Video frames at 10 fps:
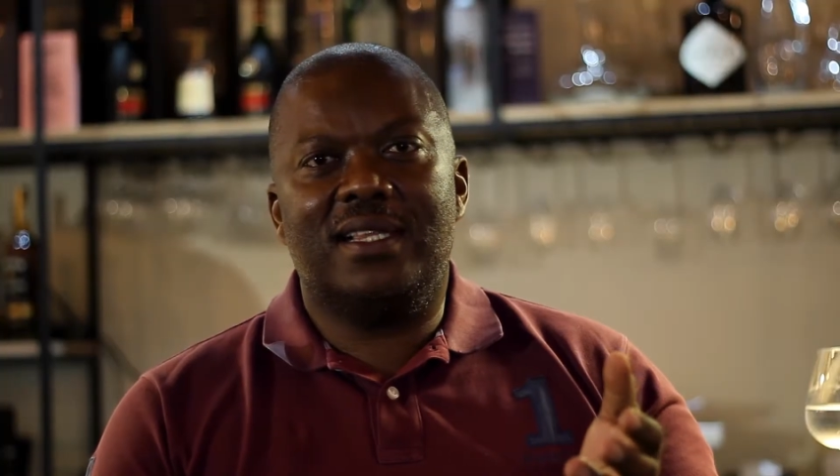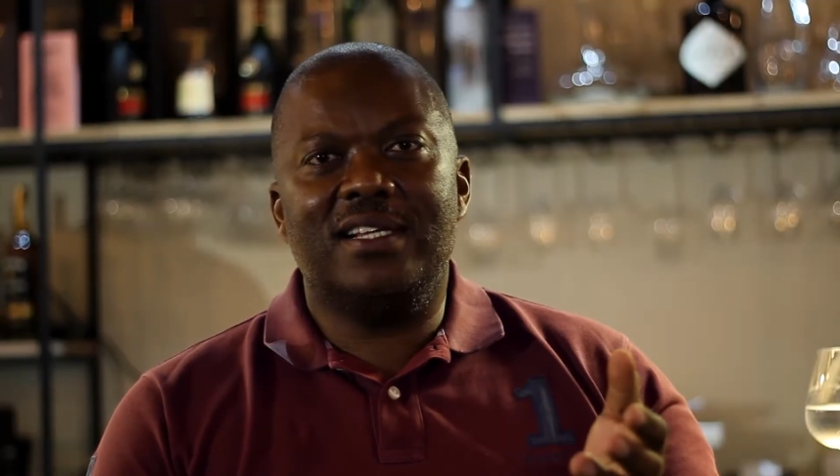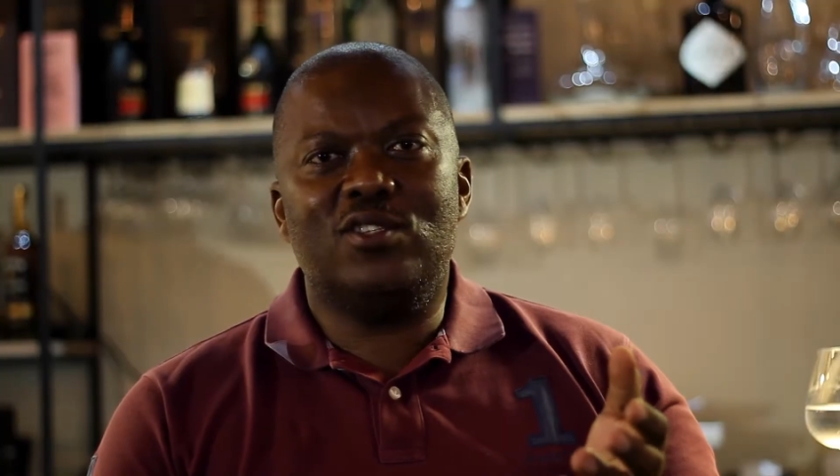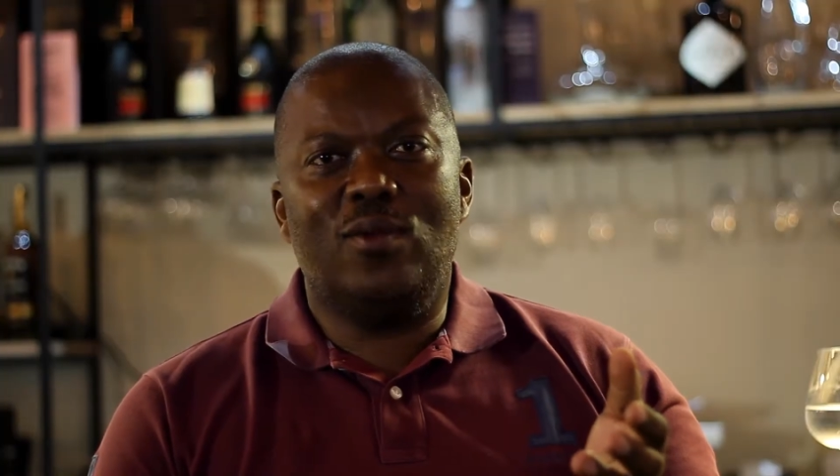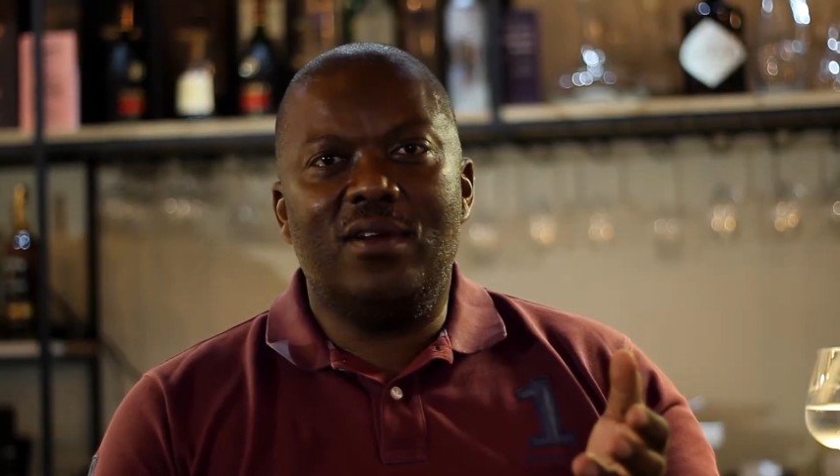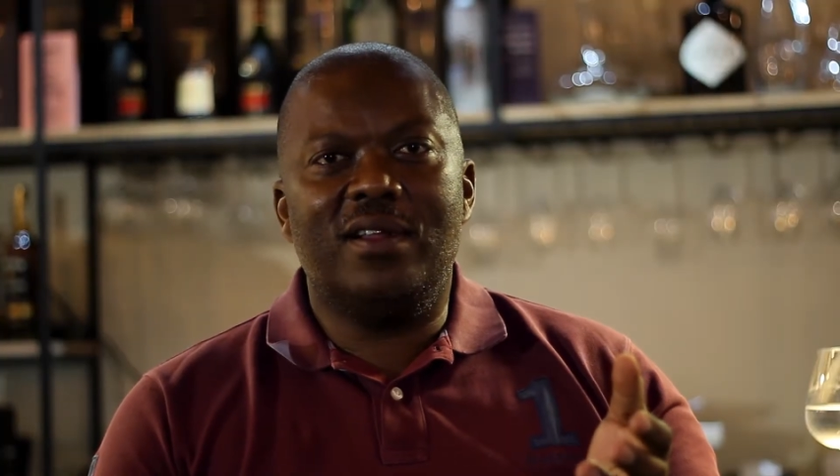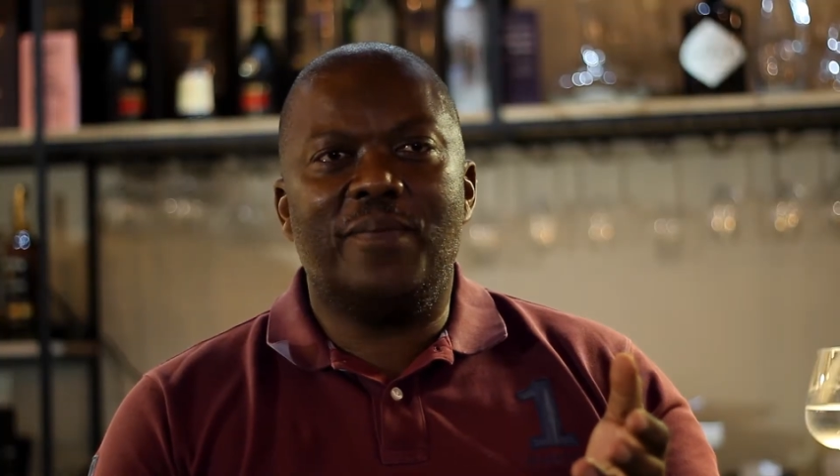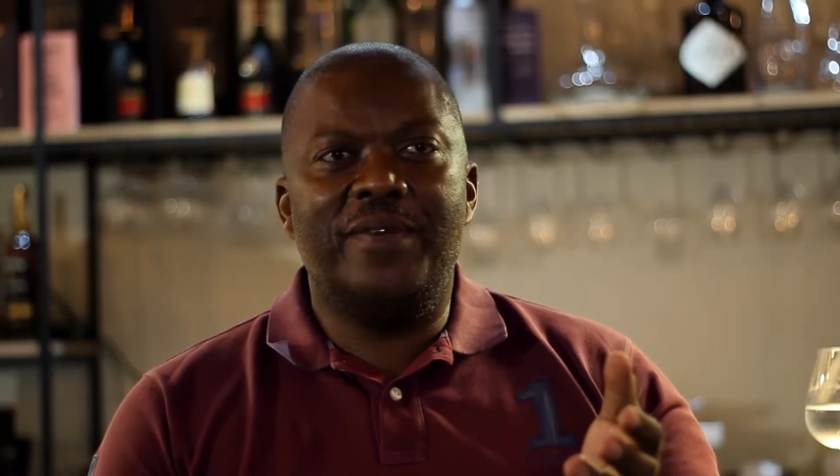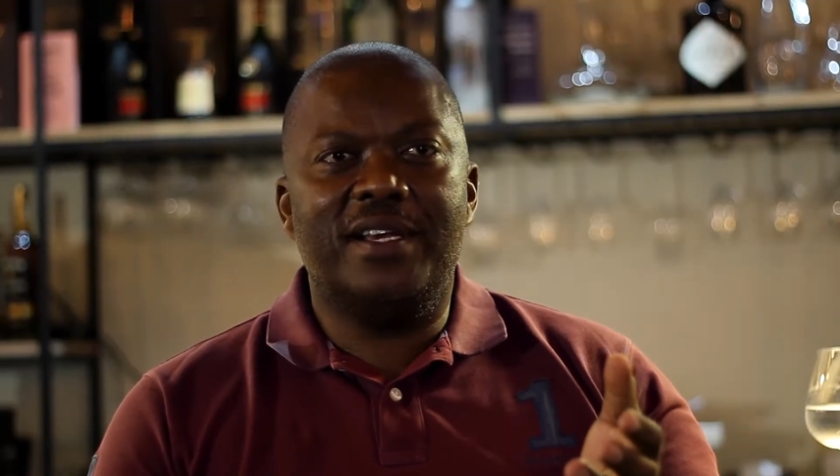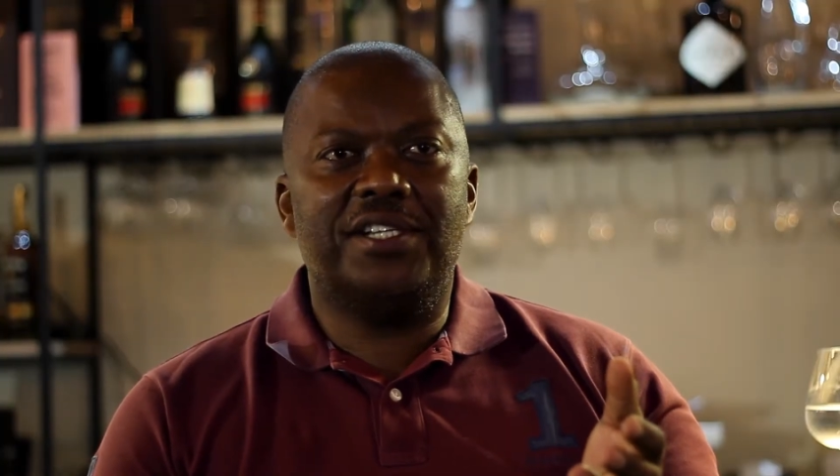that's one of the
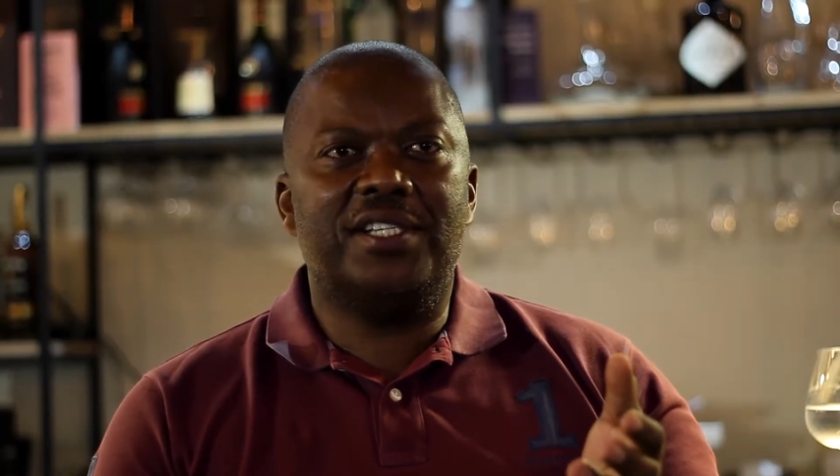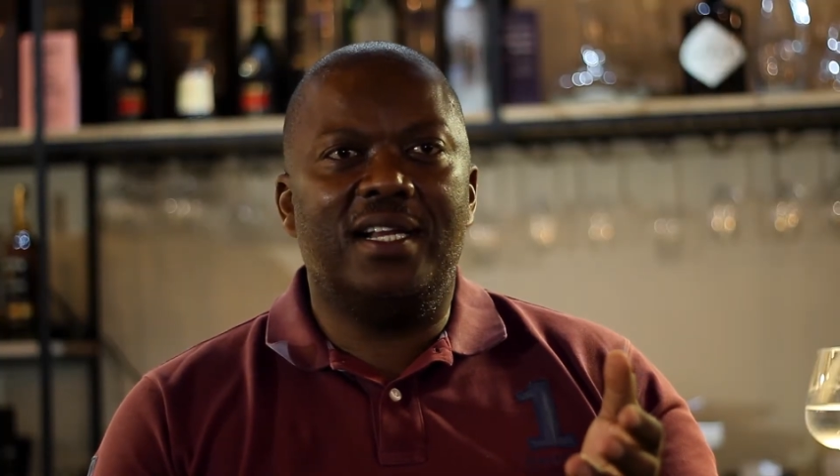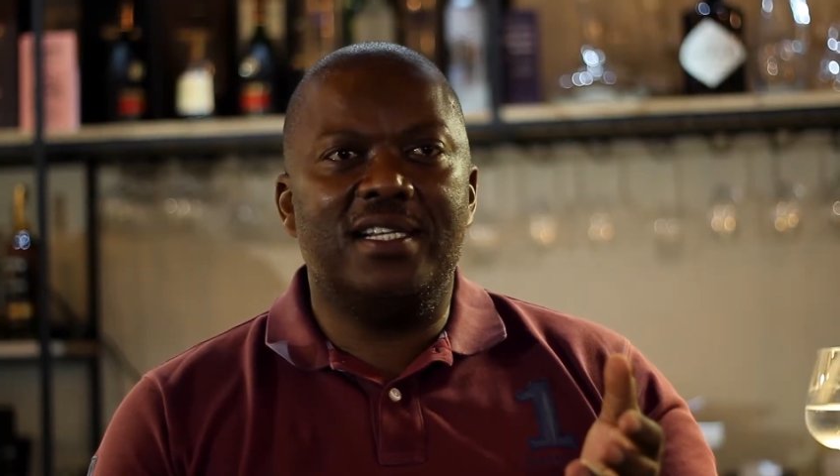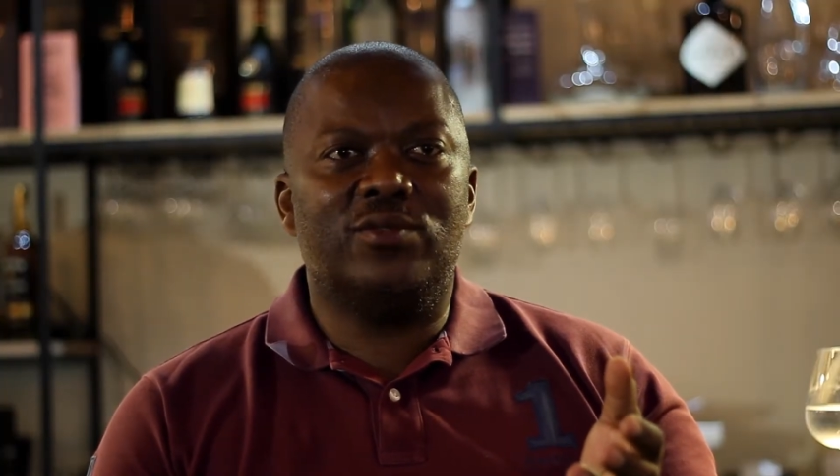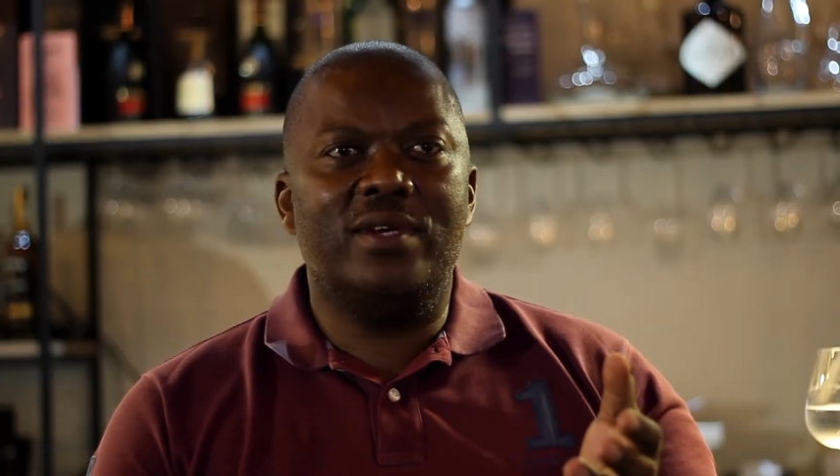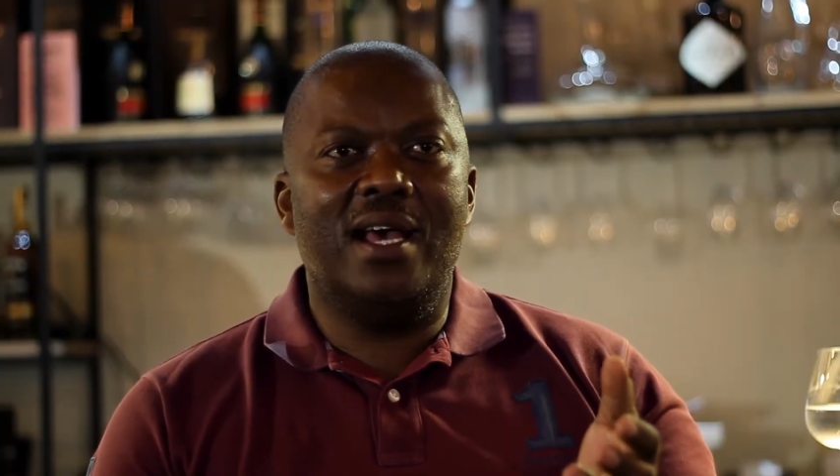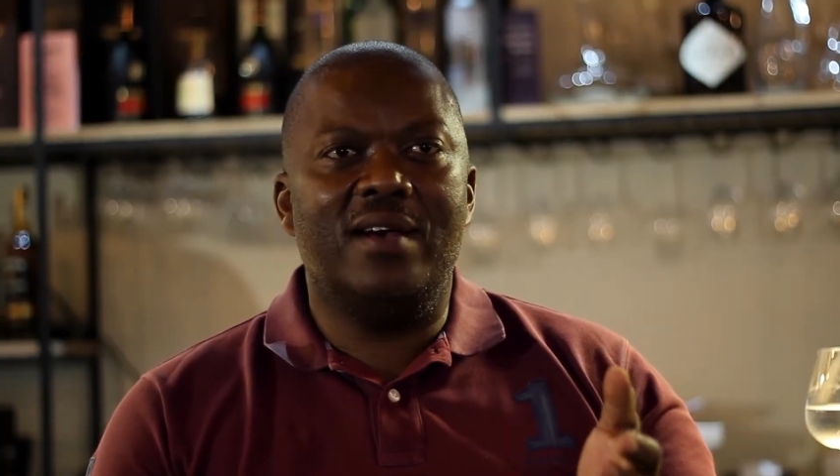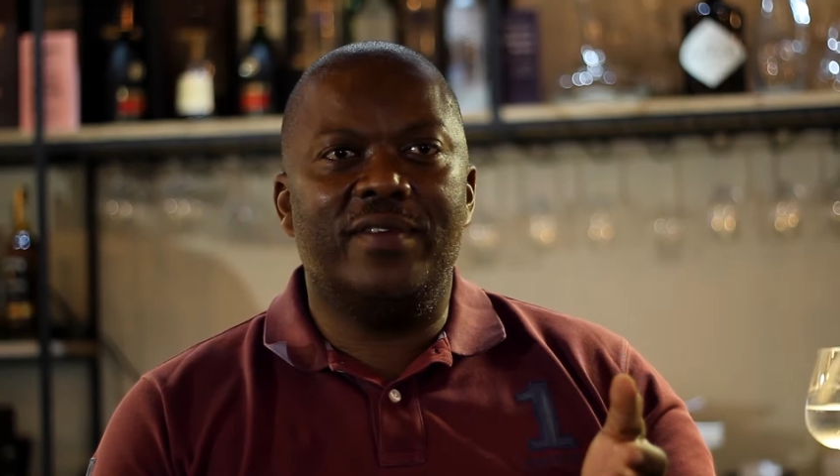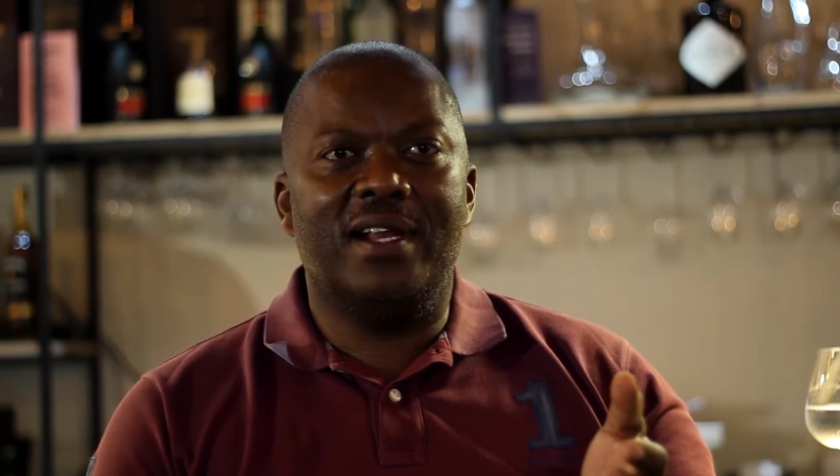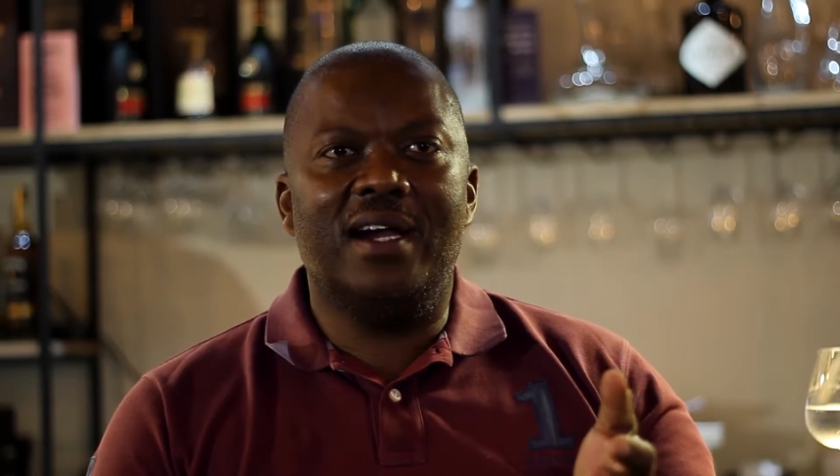biggest challenges we
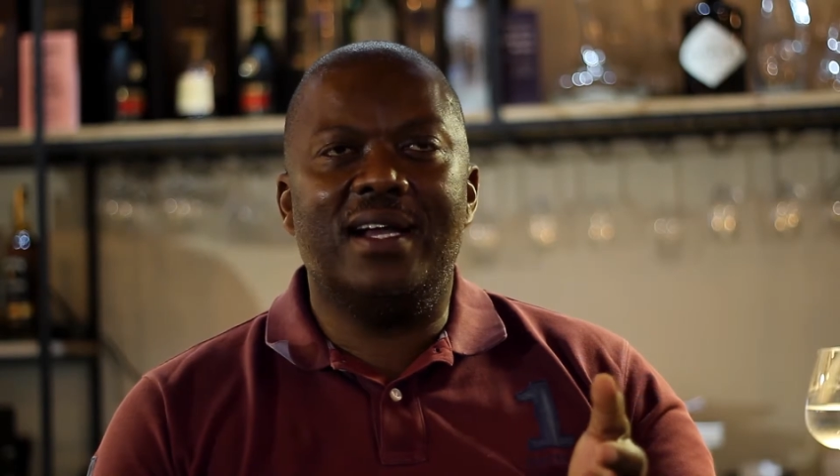have in our